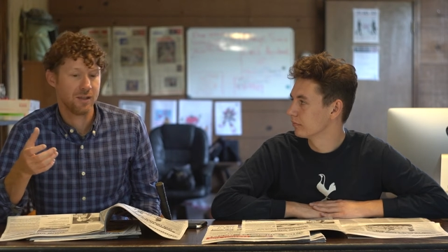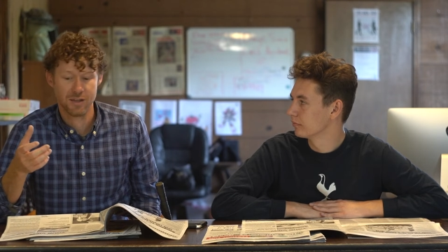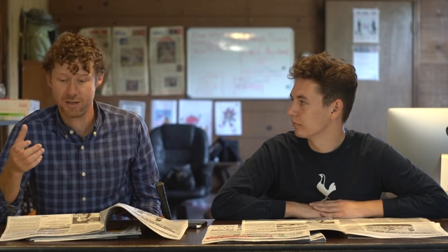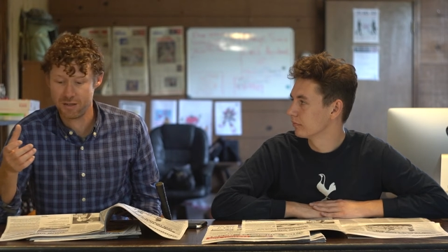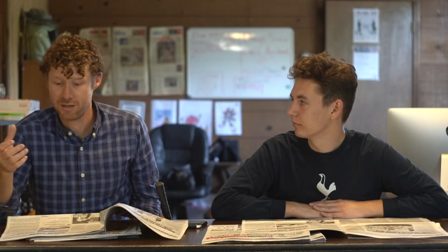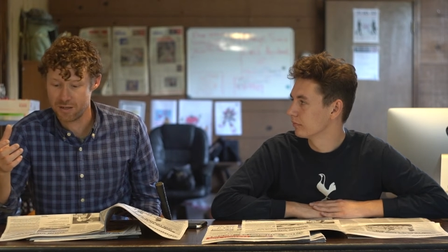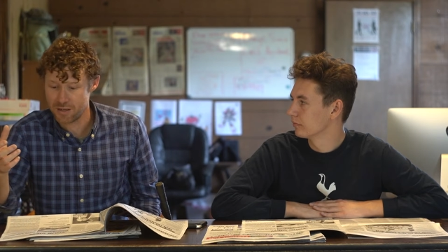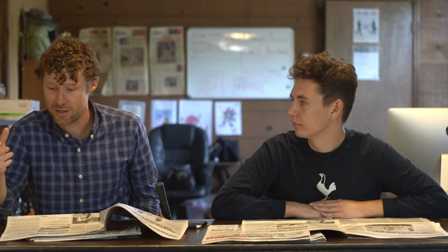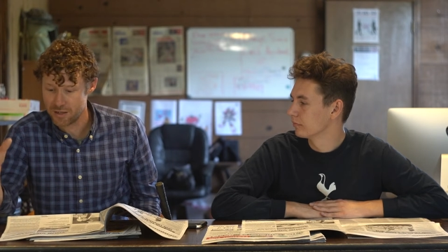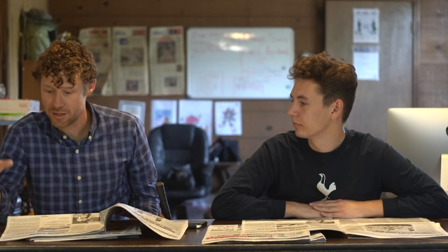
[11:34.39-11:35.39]
Speaker 1: and
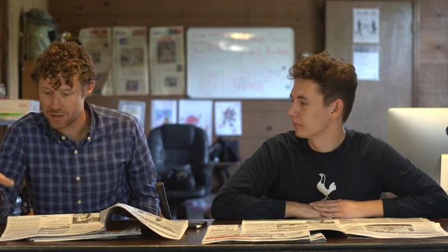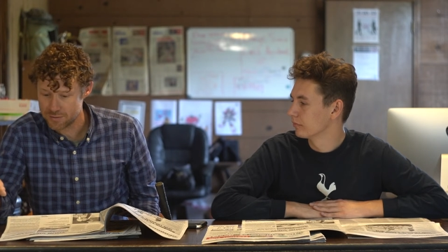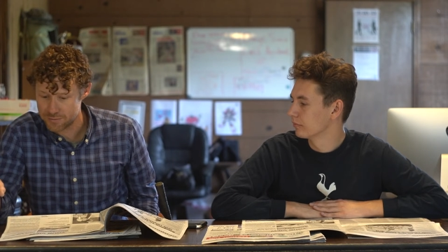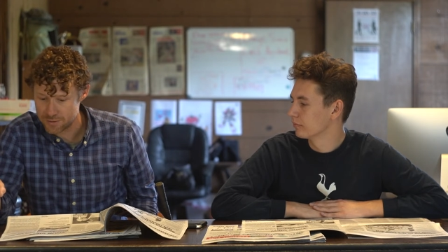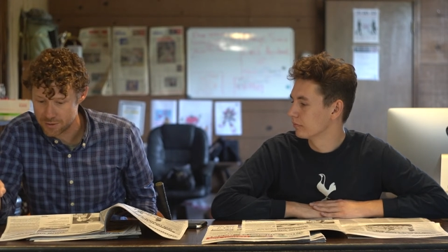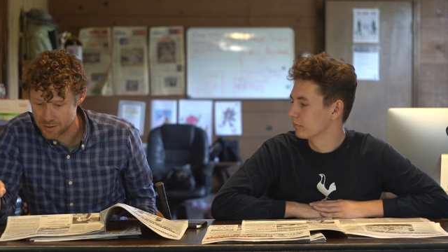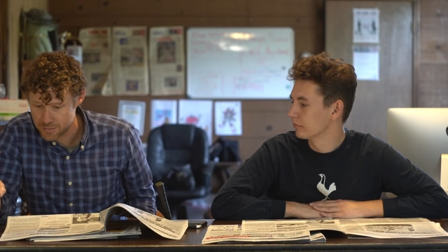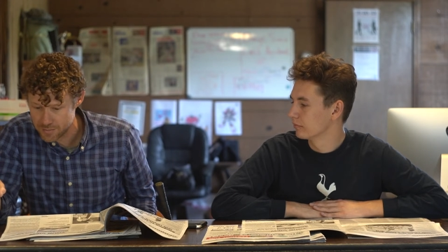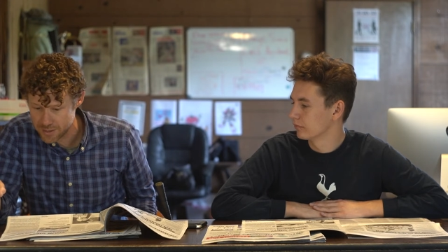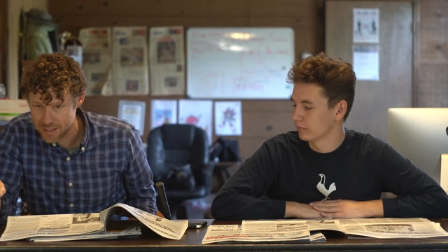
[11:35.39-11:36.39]
a nugget
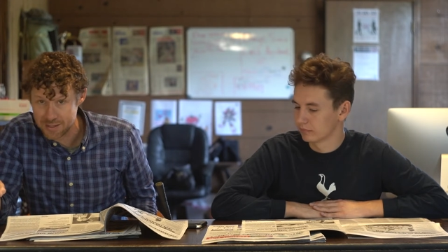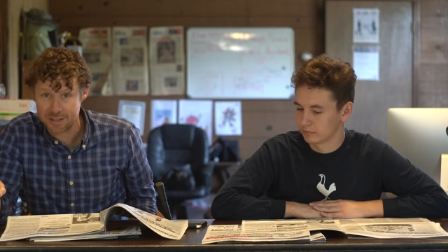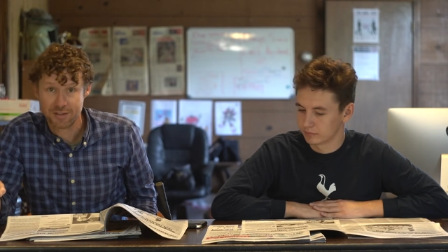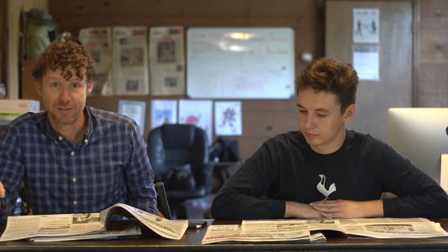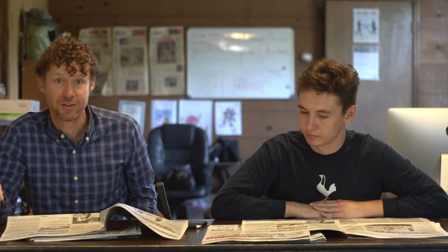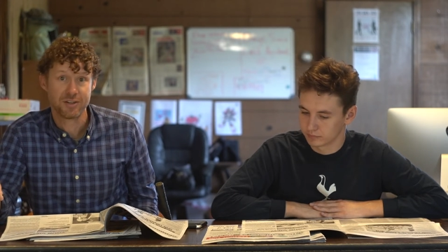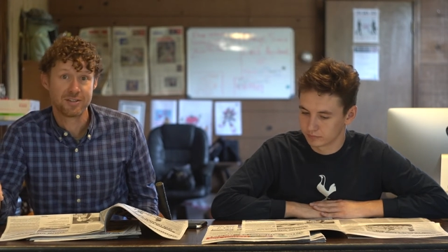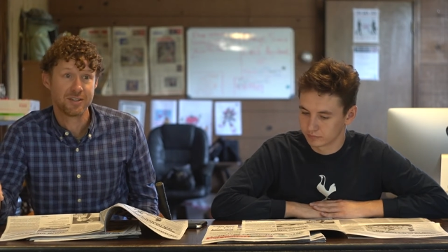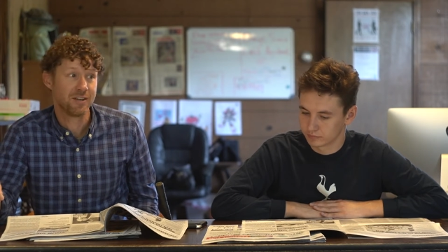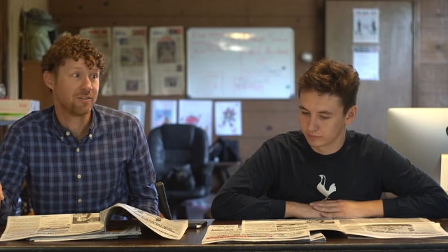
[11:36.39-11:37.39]
from
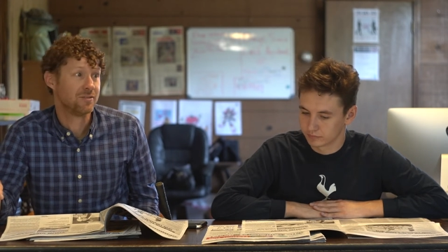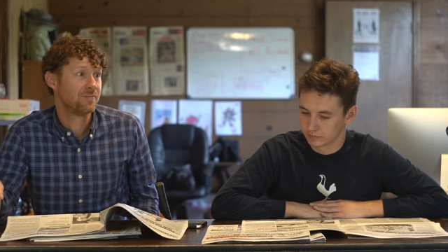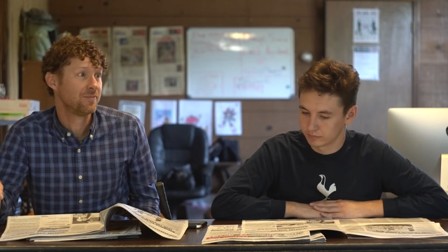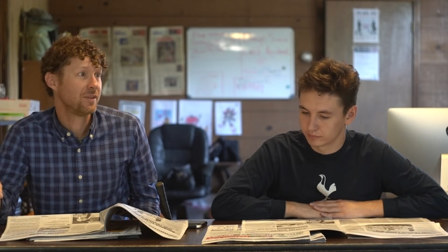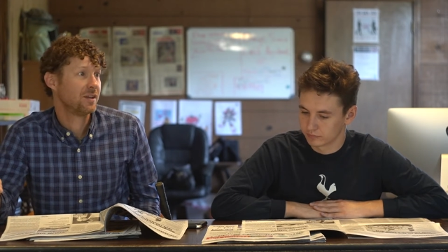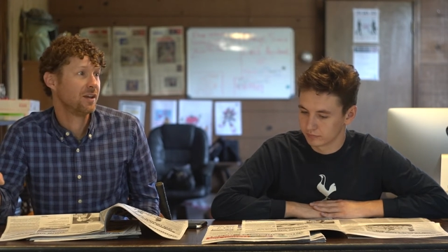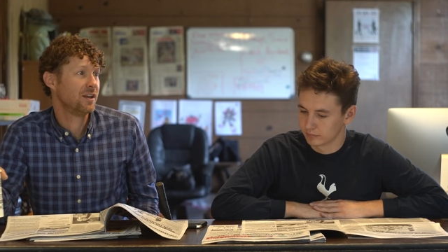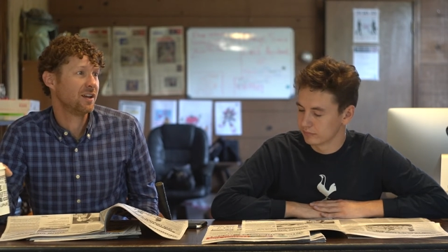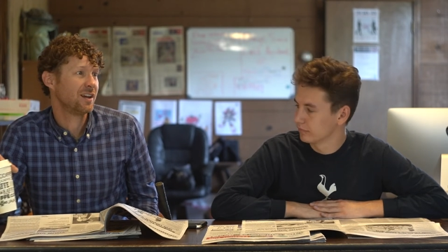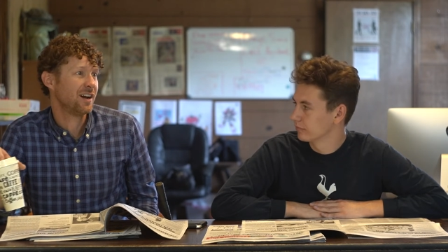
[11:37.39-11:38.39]
1937,
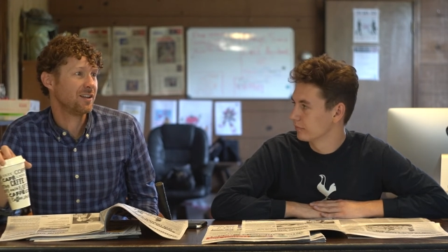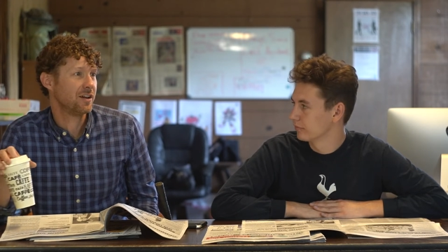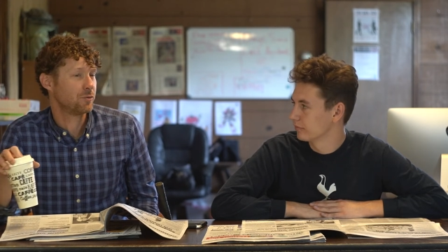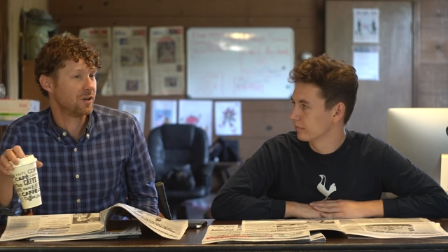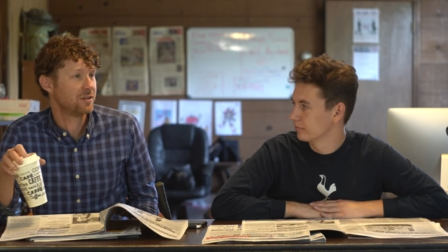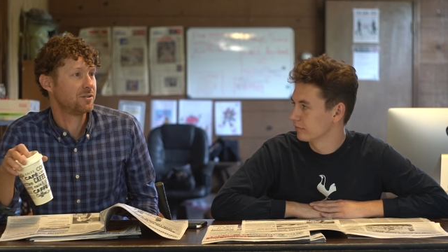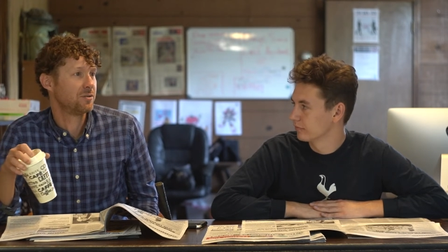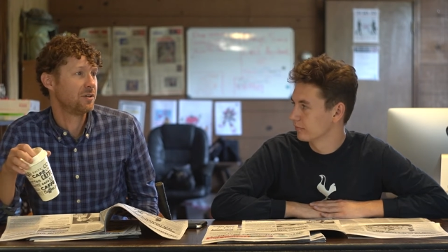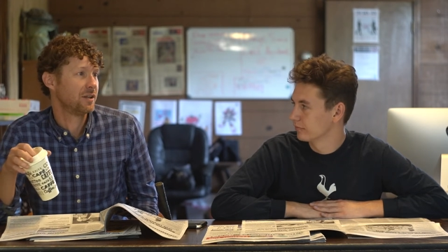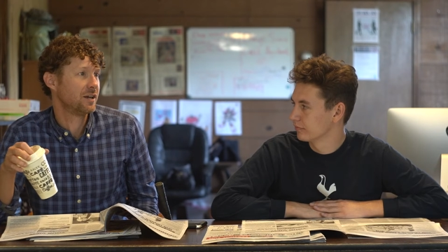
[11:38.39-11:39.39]
and it kind of like read
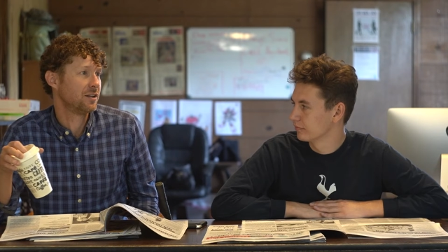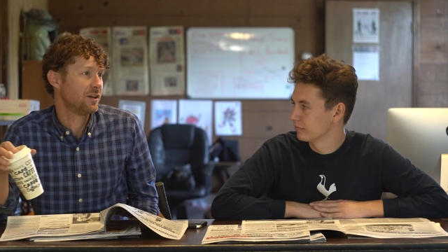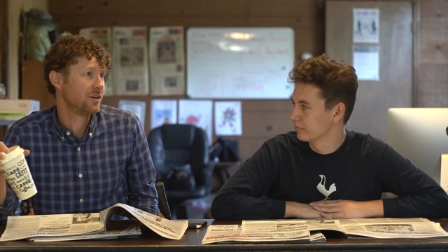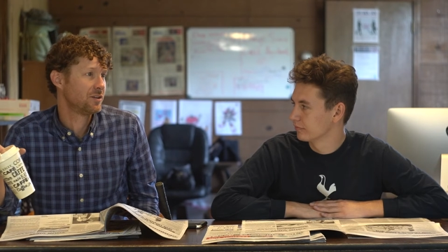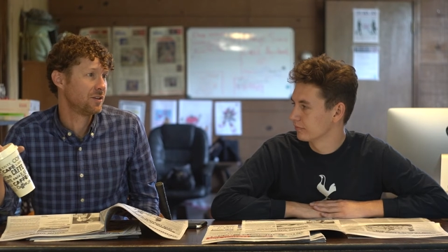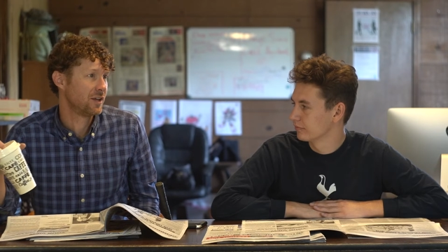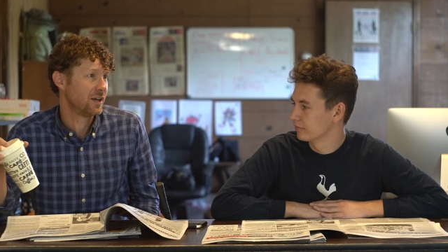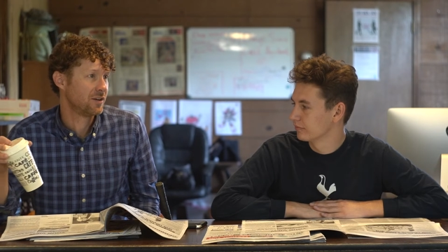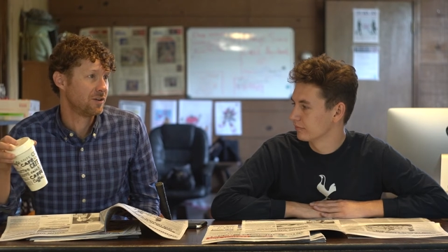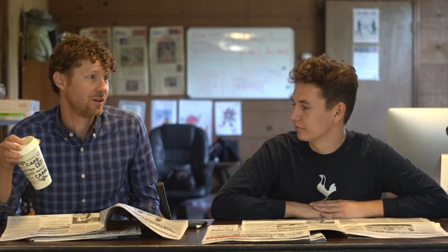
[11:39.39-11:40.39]
to it like a letter to
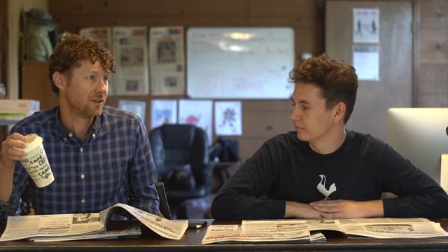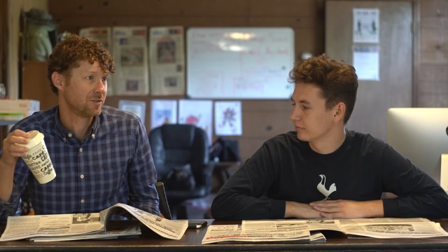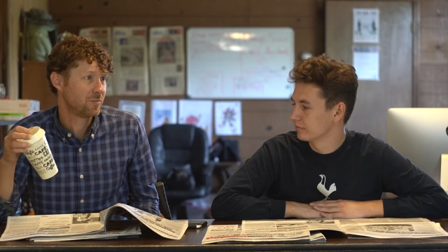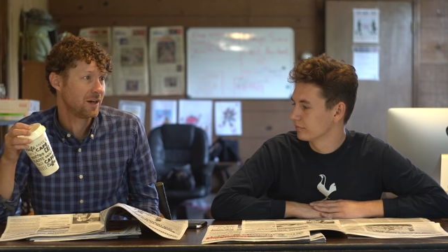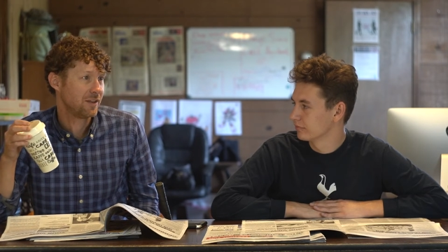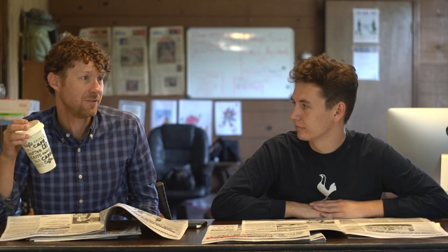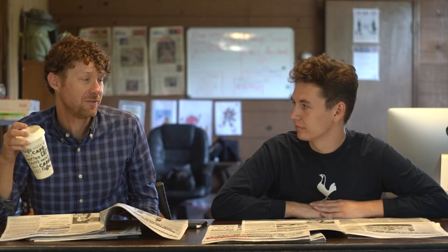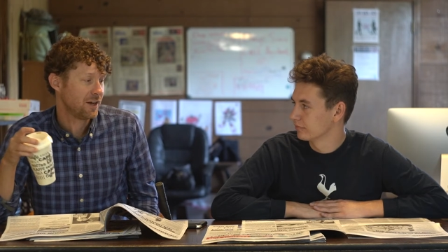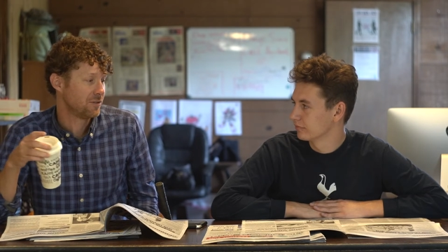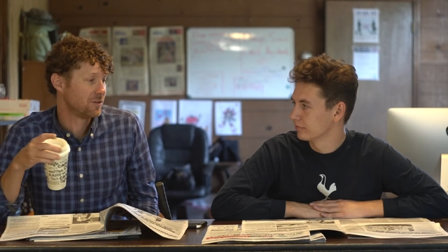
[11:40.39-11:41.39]
the editor, and it was by the
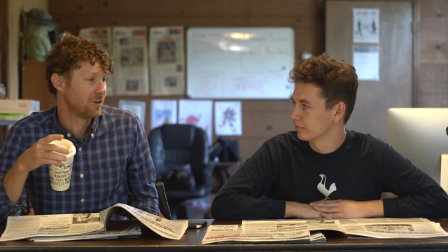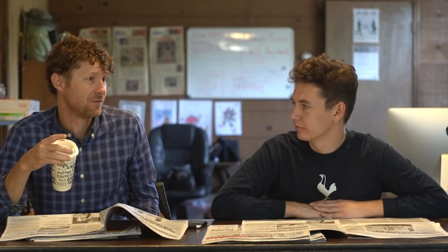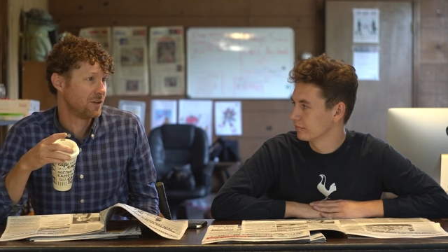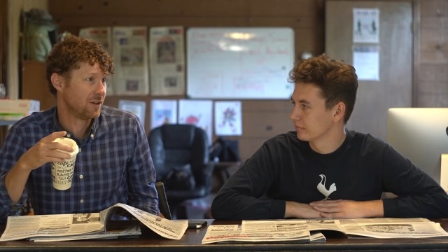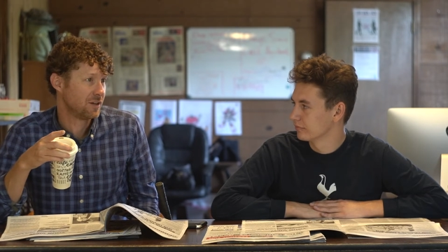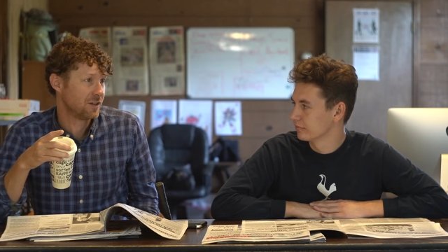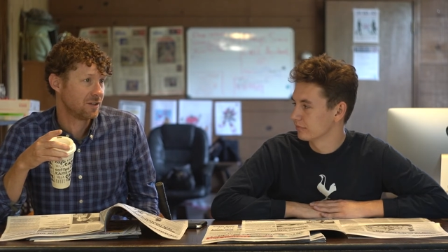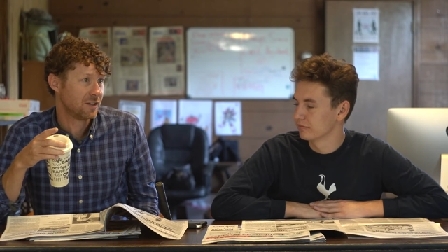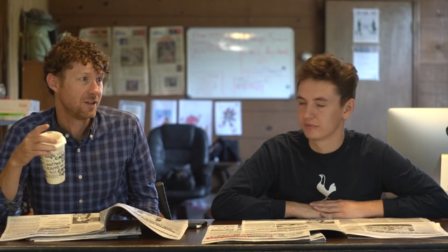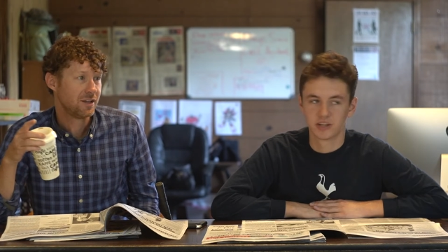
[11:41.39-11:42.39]
founder of the
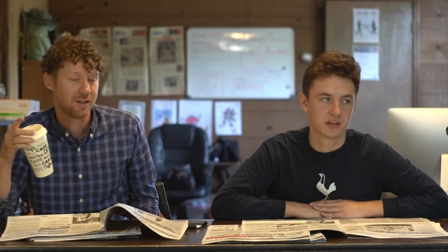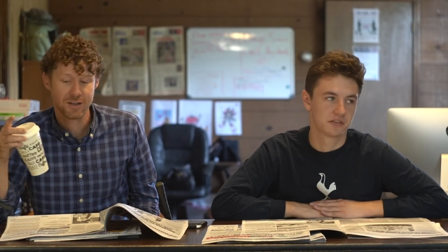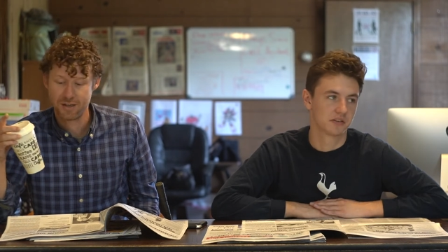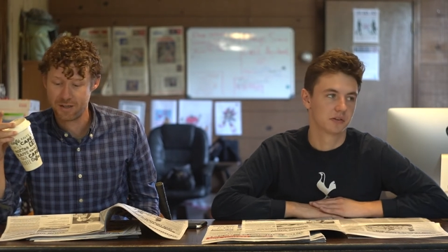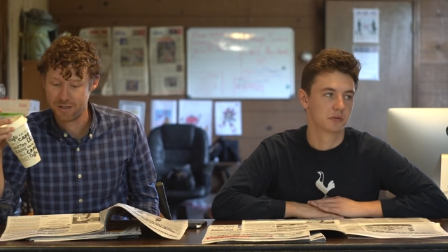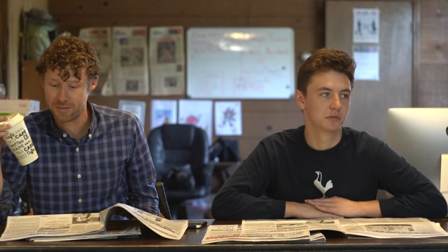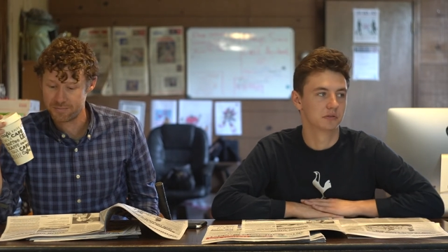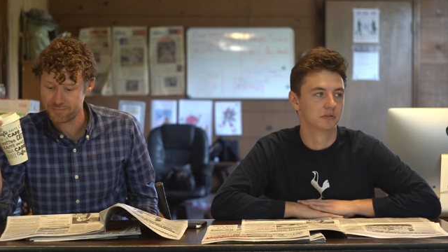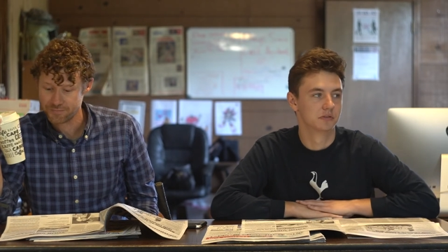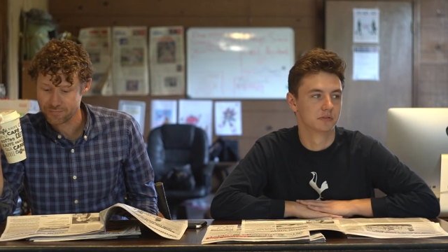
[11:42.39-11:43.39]
nugget. Yes.
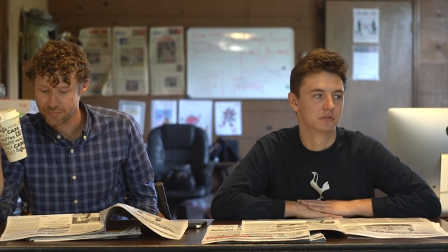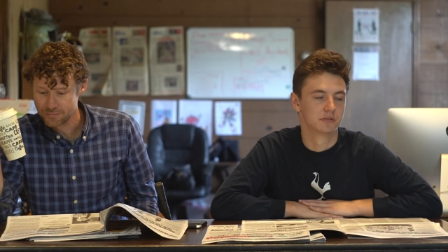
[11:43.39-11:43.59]
Um,